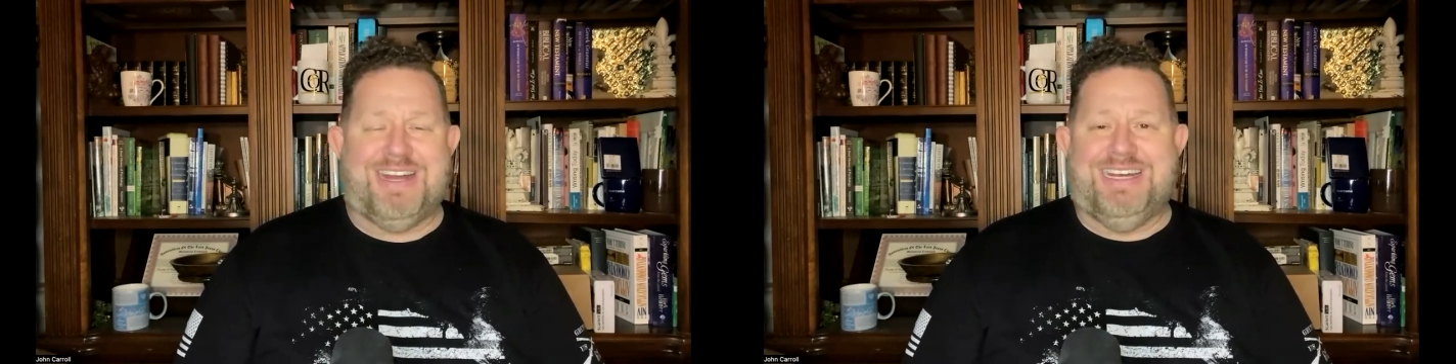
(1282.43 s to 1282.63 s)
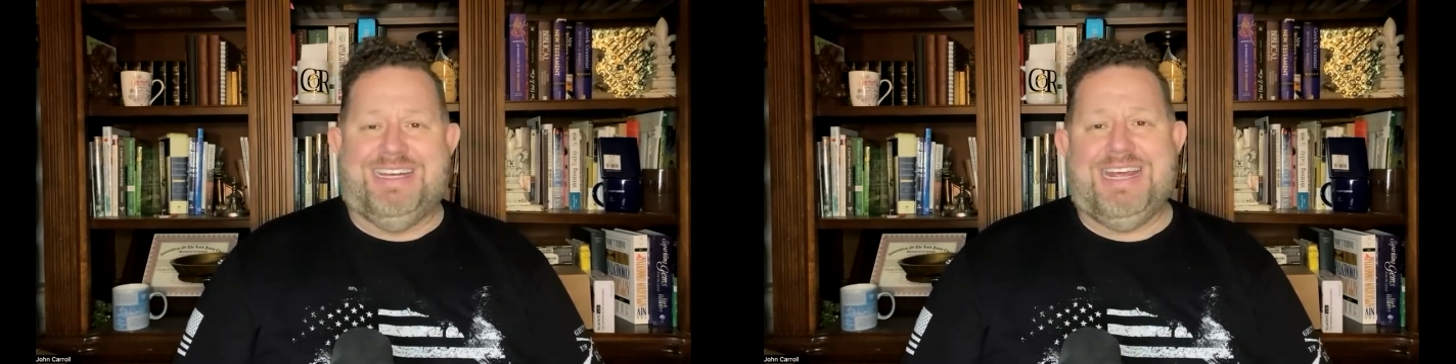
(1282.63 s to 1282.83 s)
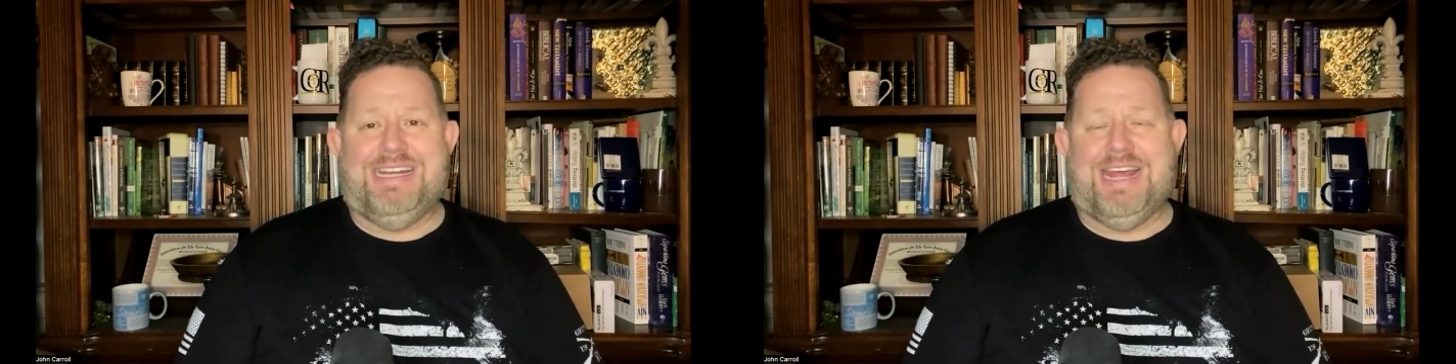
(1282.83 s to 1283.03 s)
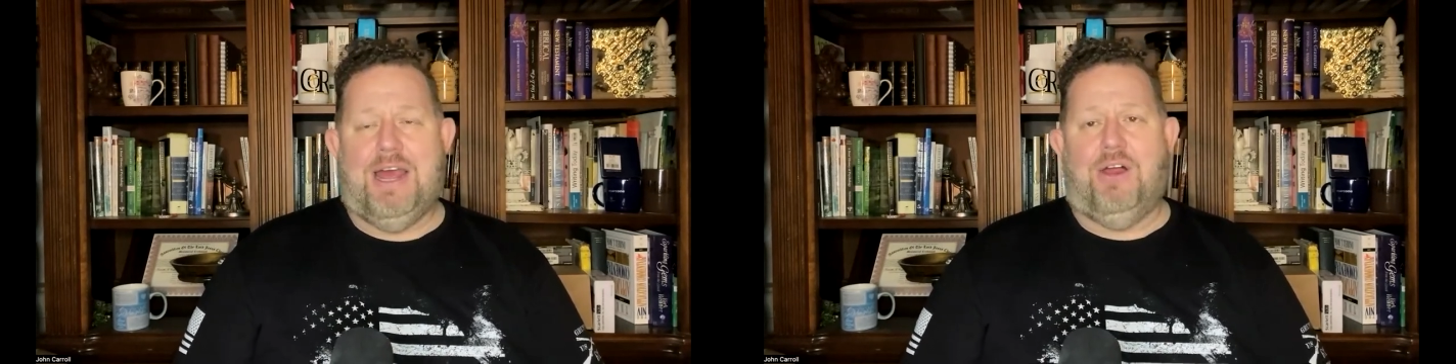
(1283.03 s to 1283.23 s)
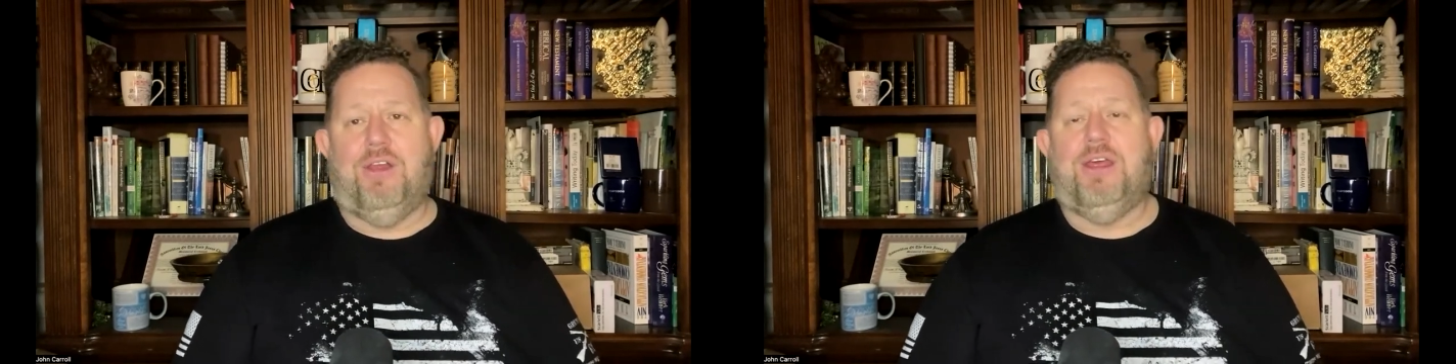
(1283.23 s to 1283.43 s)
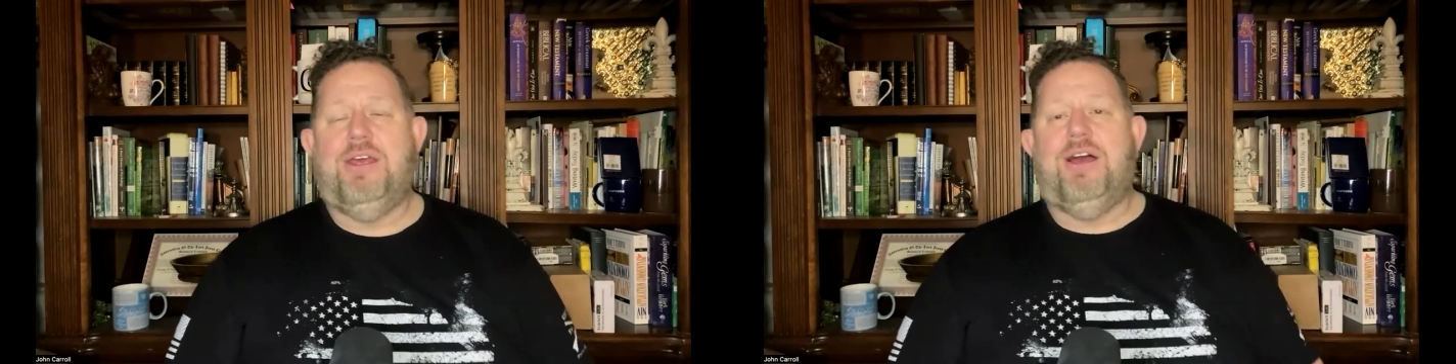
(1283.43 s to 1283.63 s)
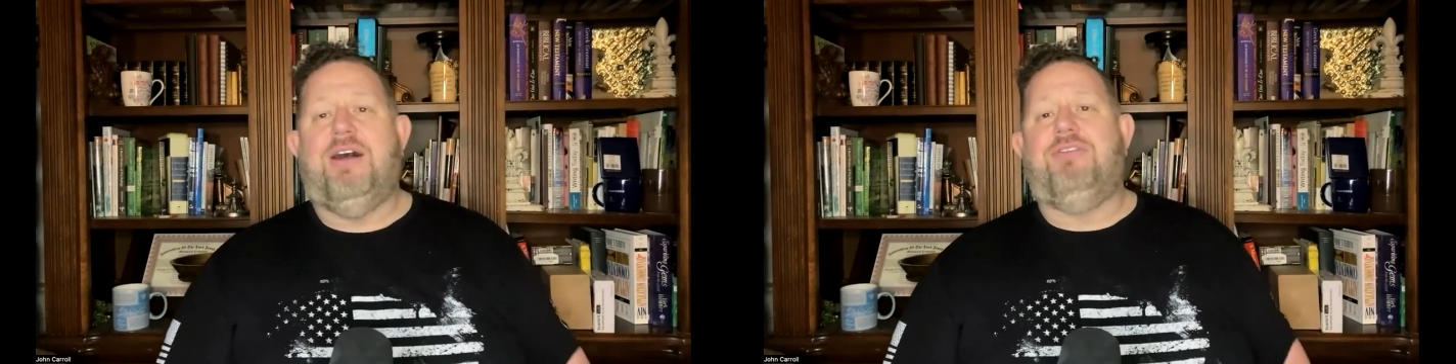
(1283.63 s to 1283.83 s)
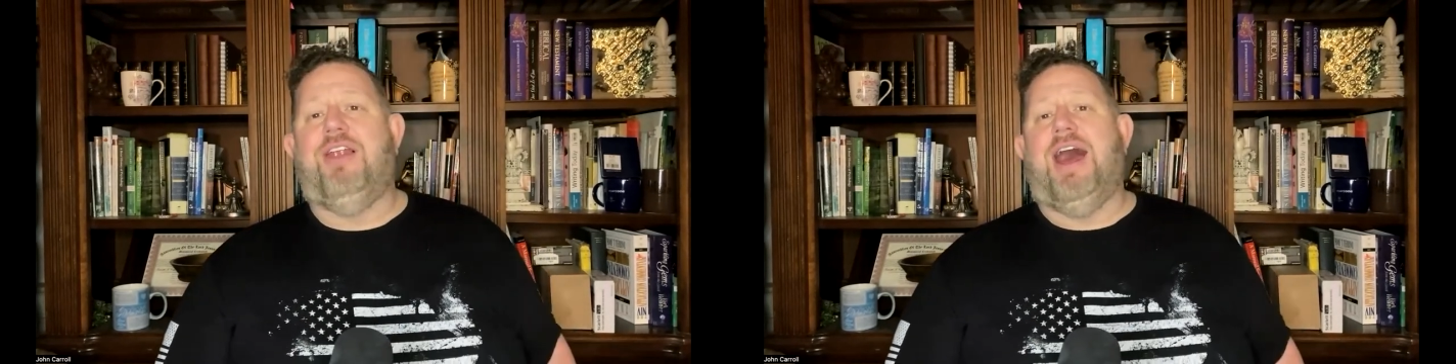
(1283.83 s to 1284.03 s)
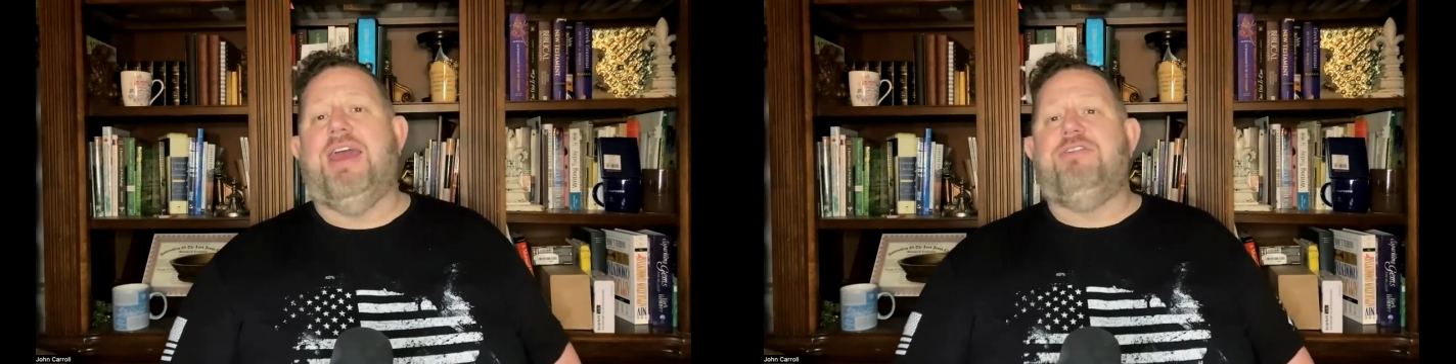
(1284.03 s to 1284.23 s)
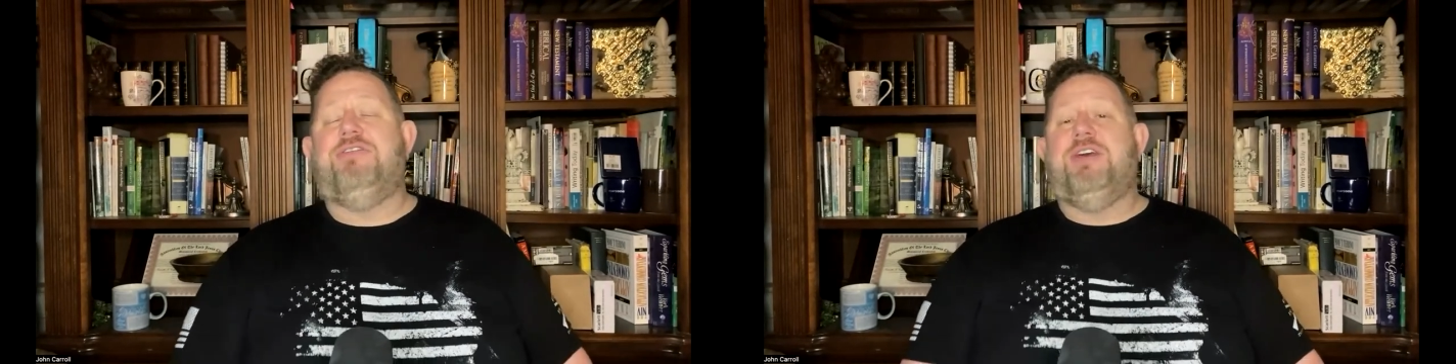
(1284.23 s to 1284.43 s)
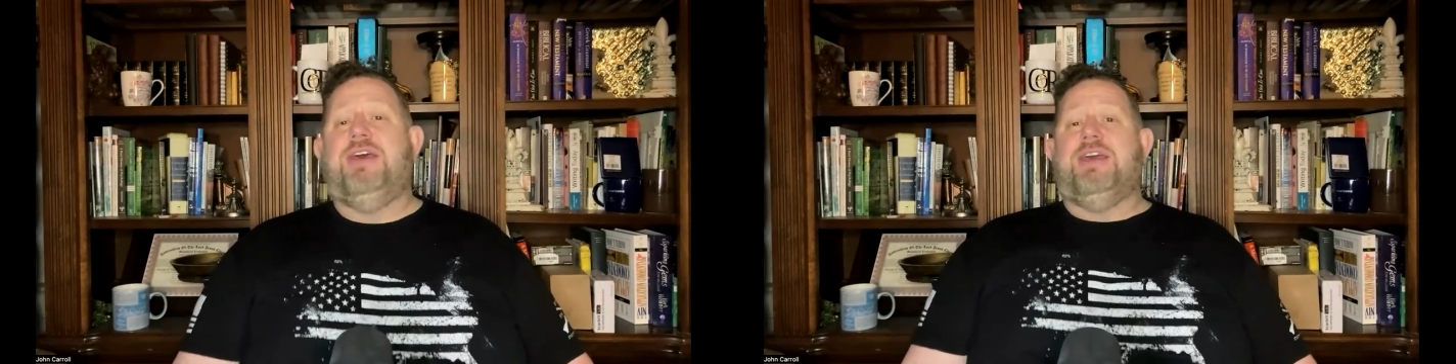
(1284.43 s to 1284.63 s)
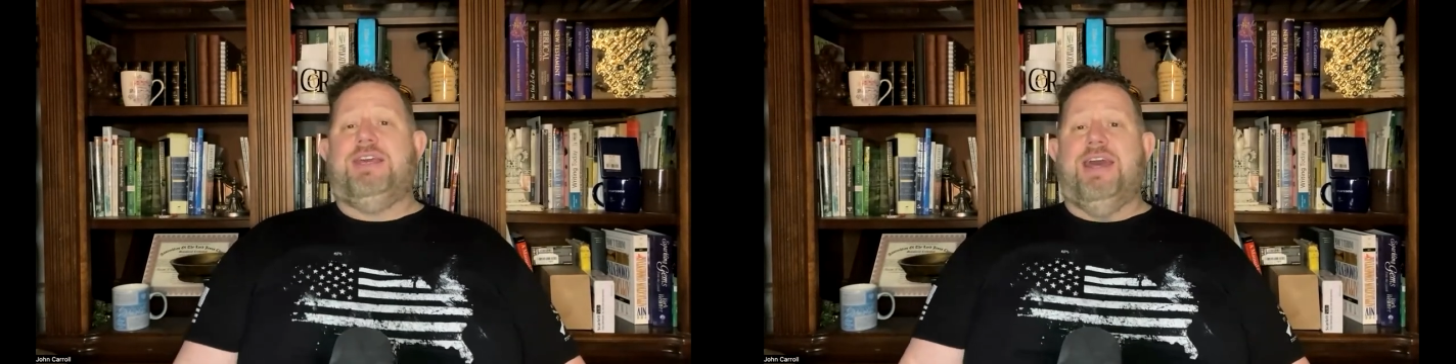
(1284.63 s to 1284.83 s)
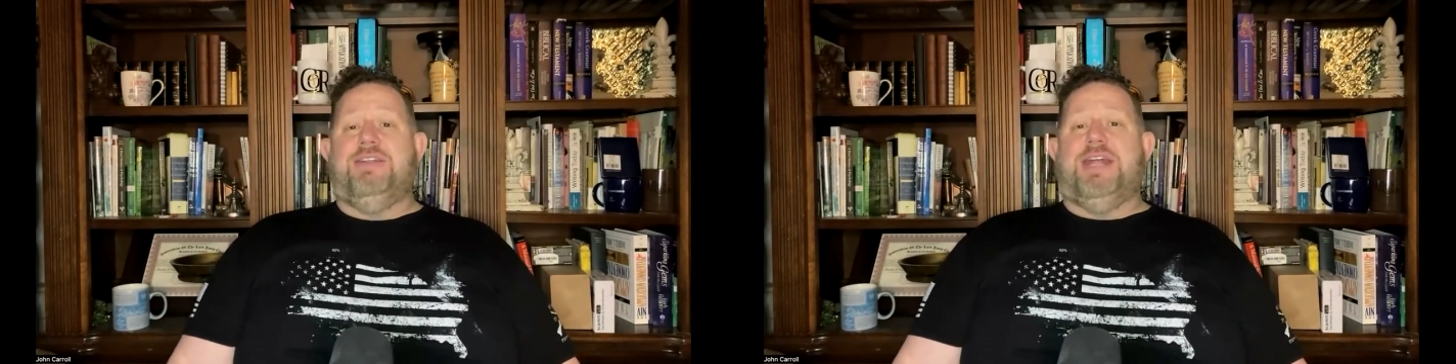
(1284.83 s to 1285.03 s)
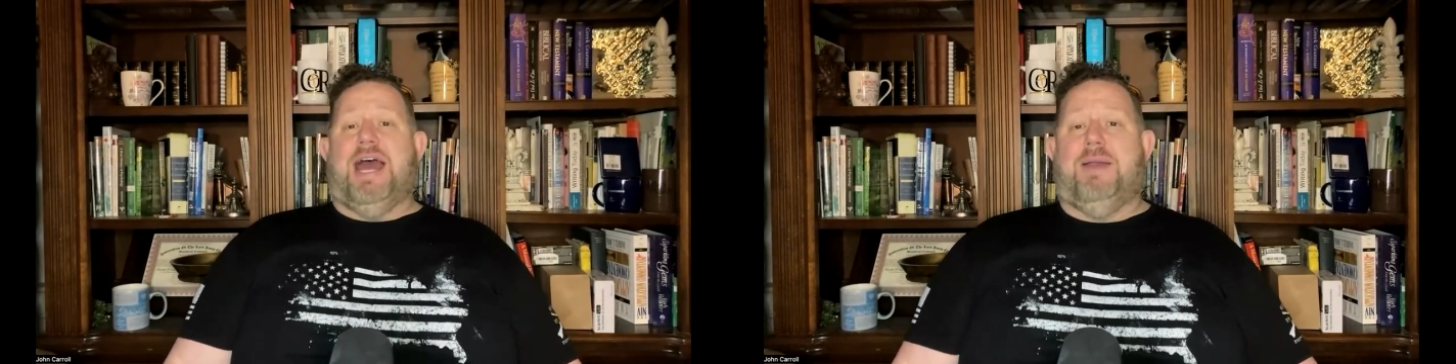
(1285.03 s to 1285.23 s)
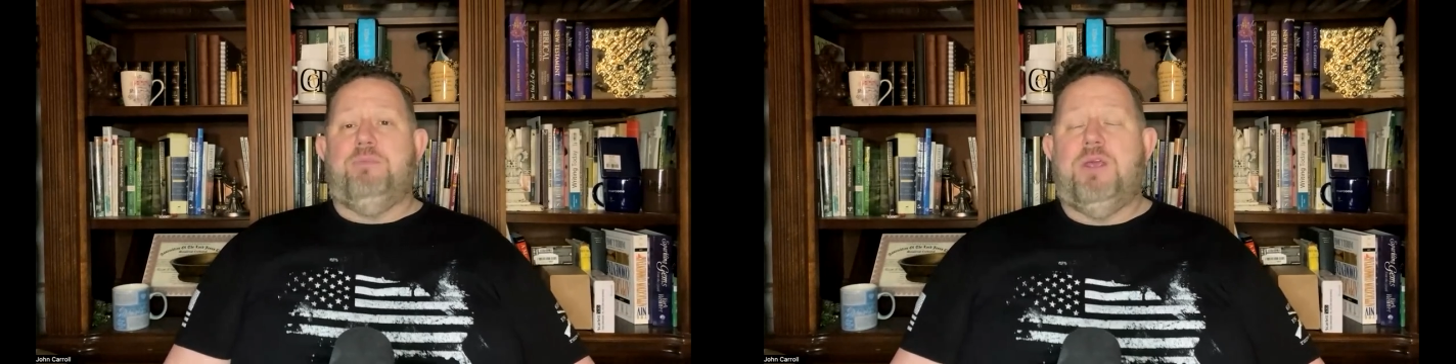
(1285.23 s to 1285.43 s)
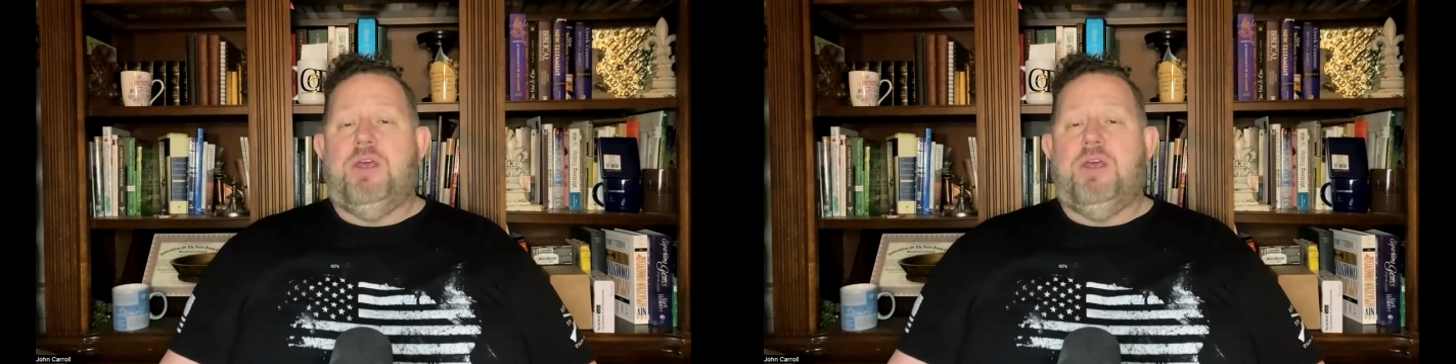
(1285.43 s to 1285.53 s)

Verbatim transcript: detail of life get that.